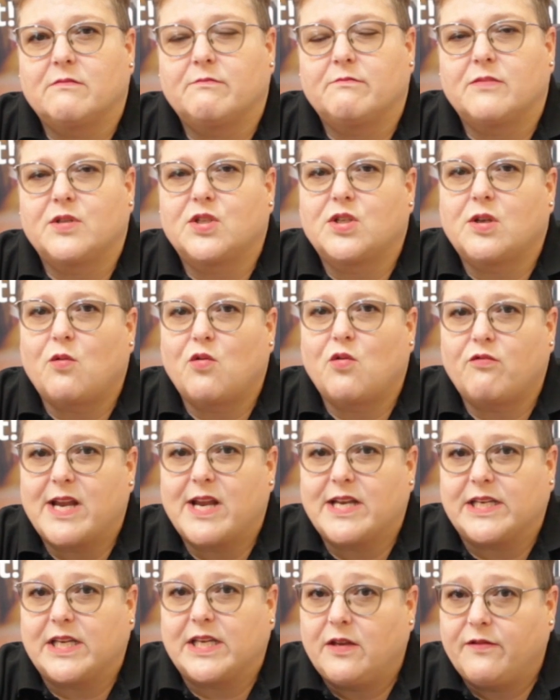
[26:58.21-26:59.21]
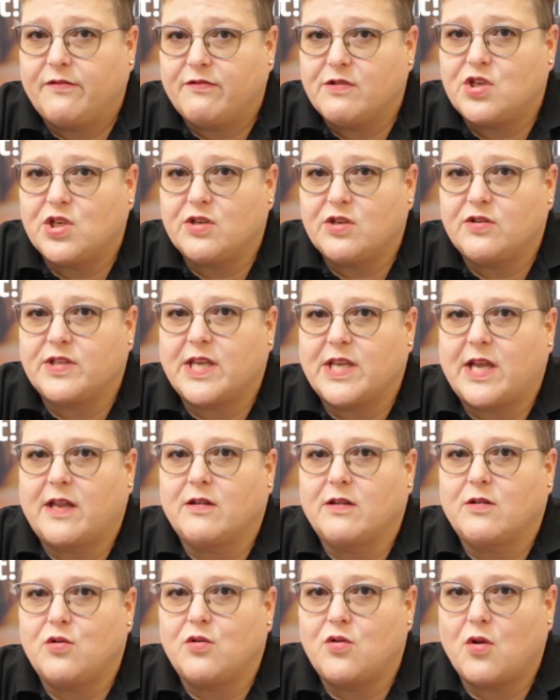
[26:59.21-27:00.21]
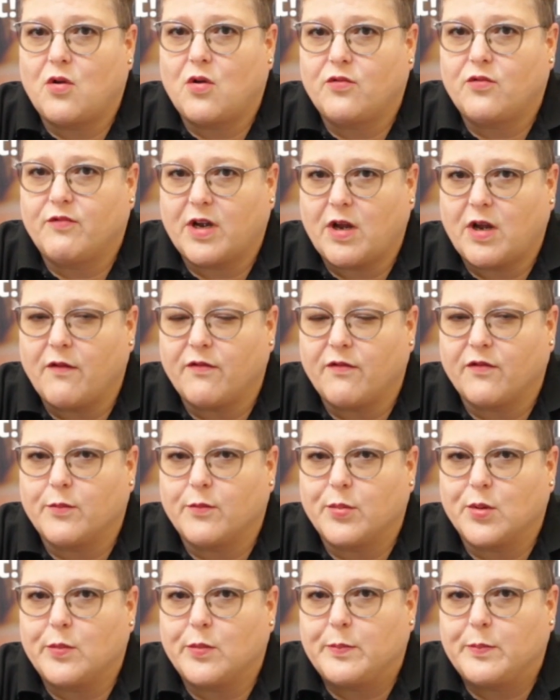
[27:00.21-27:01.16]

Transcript: So already you've reduced that non-recoverable,